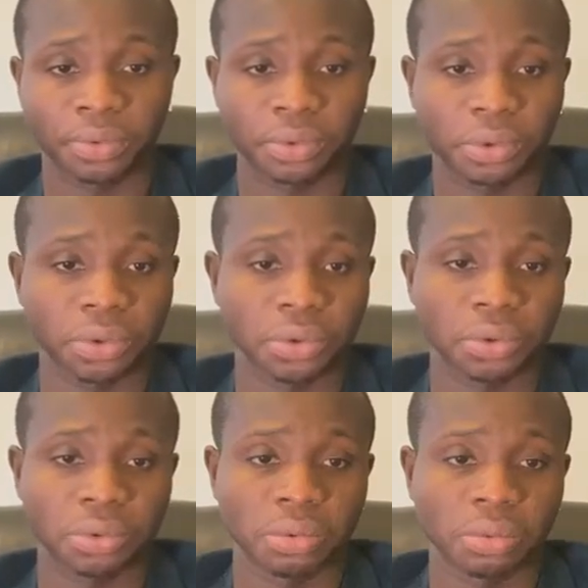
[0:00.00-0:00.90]

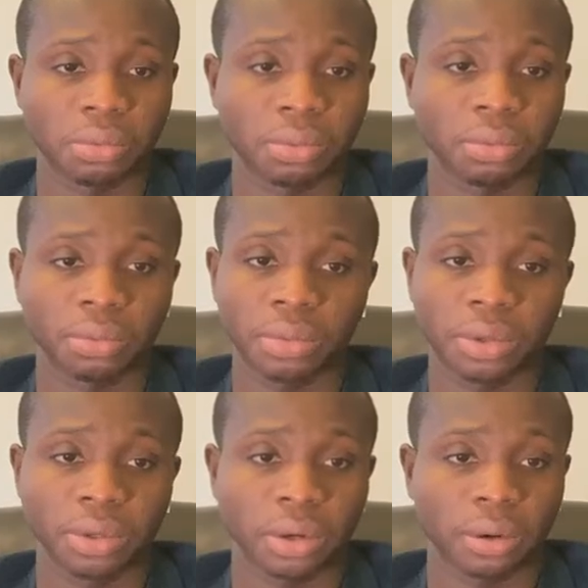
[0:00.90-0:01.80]
through,
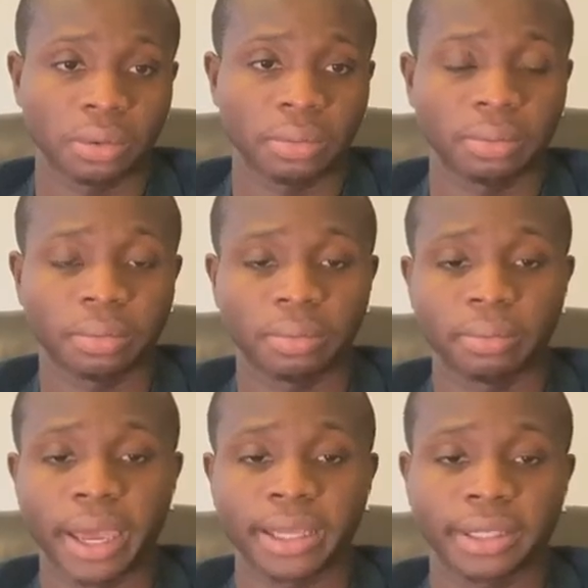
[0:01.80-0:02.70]
you know,
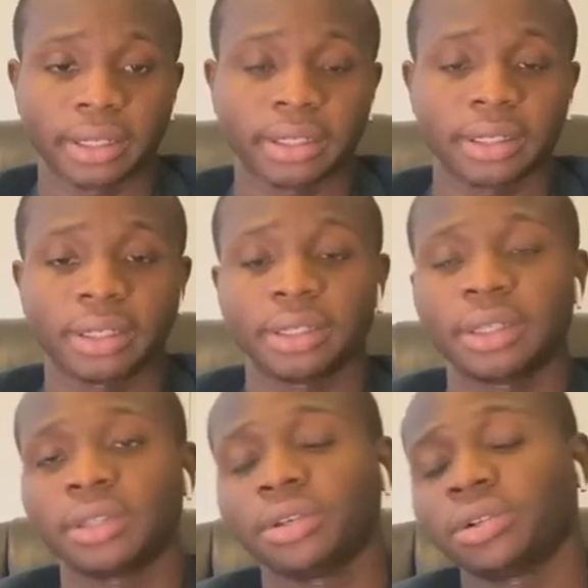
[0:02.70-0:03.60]

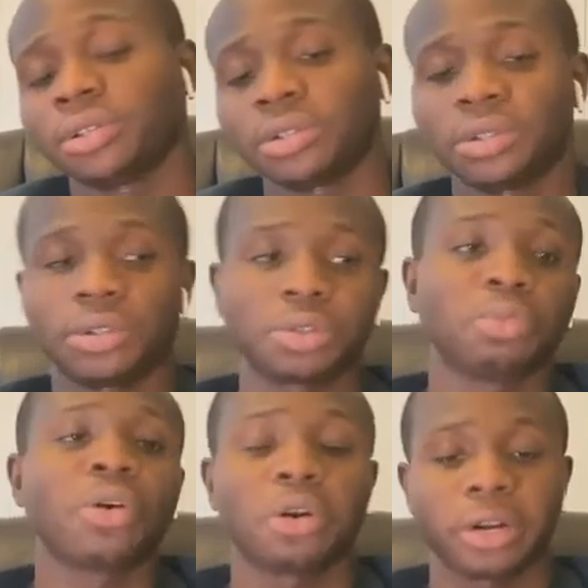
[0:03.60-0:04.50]
basically there's
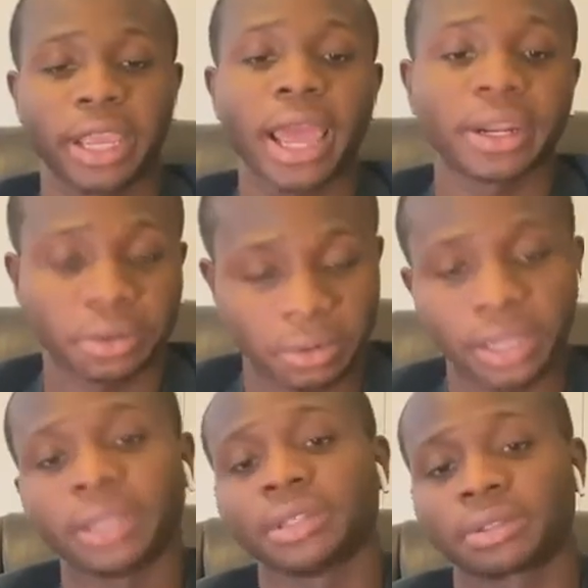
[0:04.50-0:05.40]
more organic
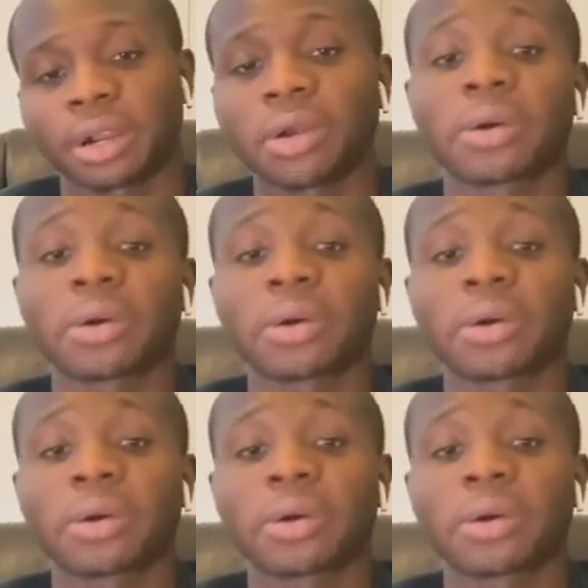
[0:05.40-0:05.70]
ways, right?